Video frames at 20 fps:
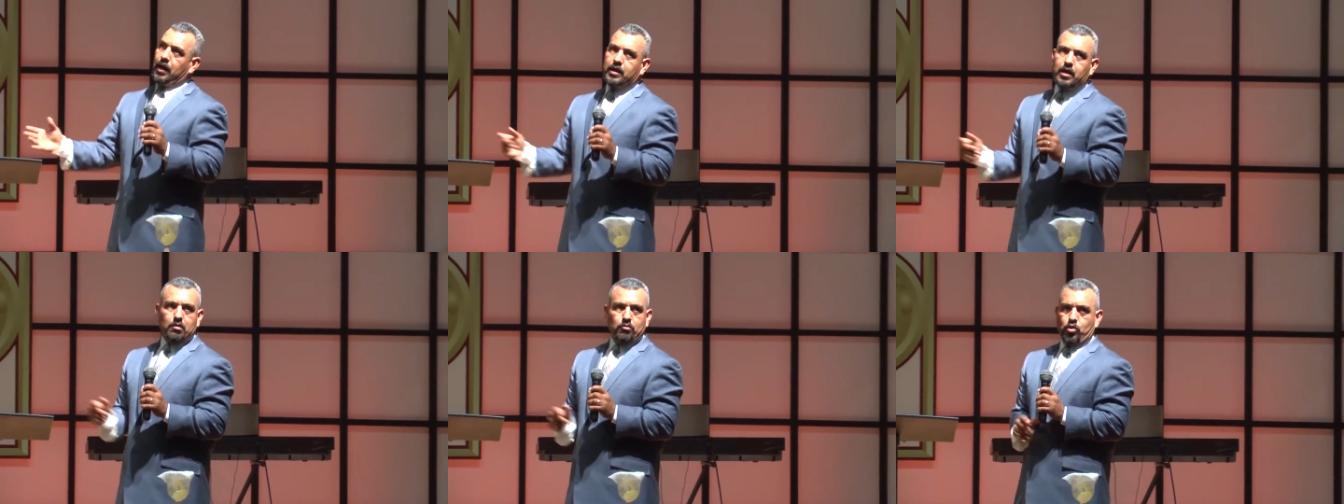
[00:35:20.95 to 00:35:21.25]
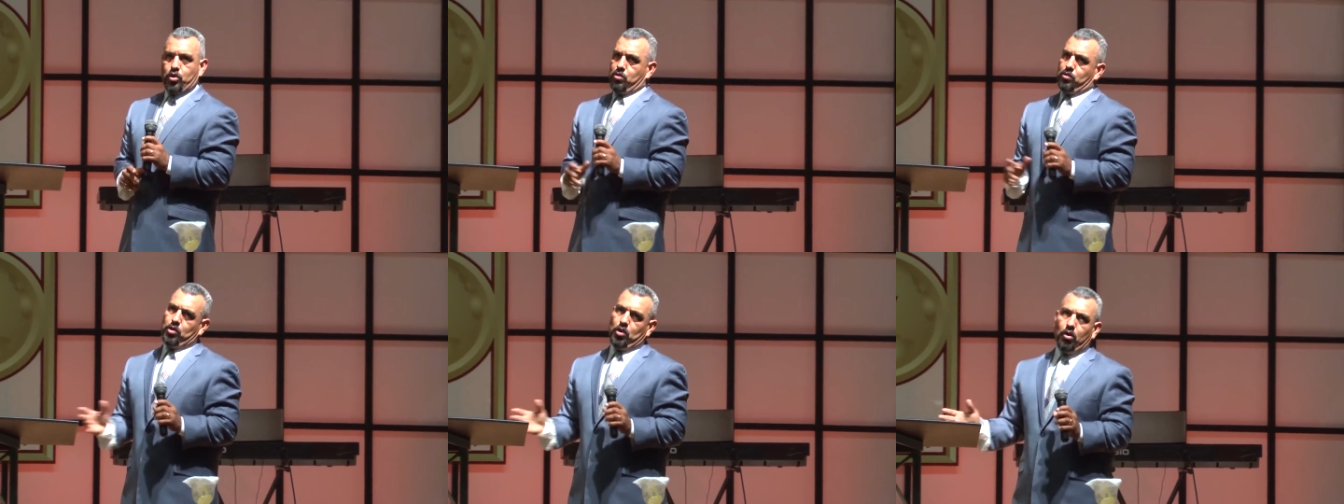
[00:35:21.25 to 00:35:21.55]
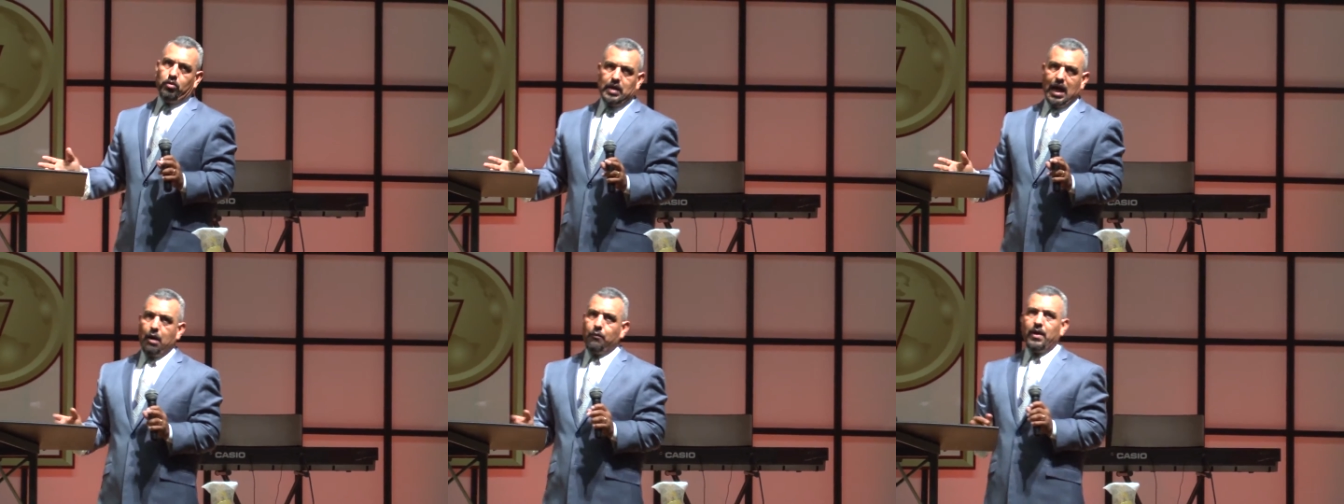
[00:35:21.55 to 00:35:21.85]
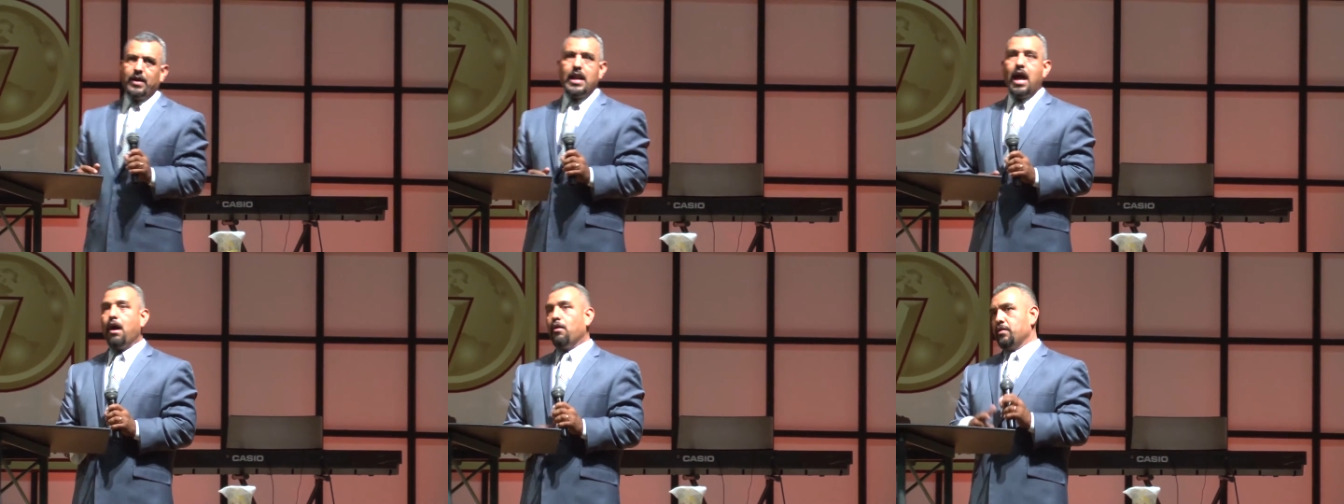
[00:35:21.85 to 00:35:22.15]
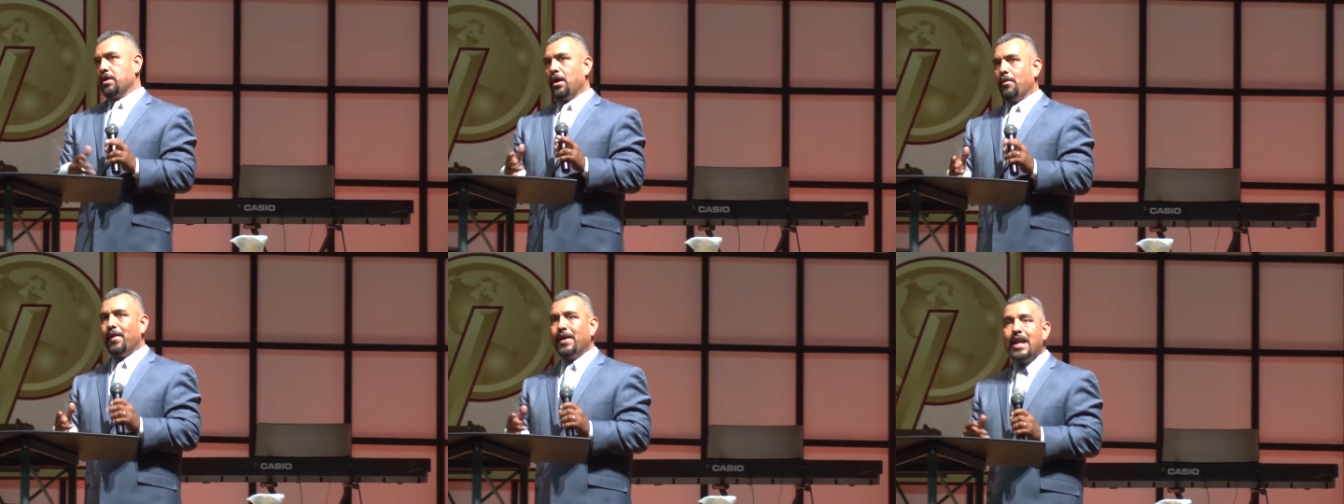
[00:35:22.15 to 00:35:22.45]
can't, you know, not right now,
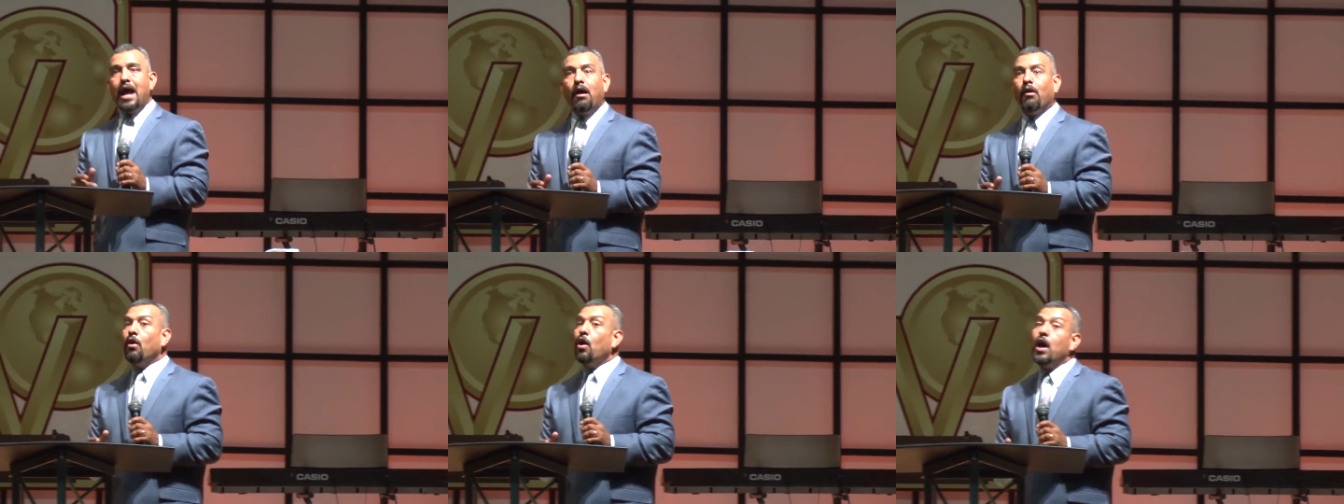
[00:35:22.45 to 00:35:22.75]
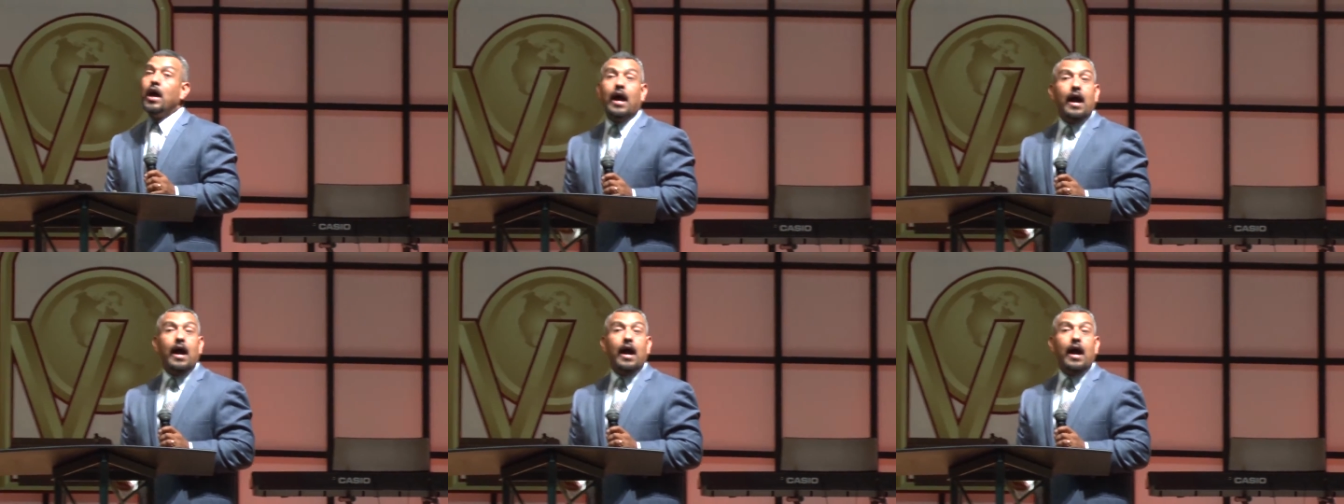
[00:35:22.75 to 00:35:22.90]
not right now.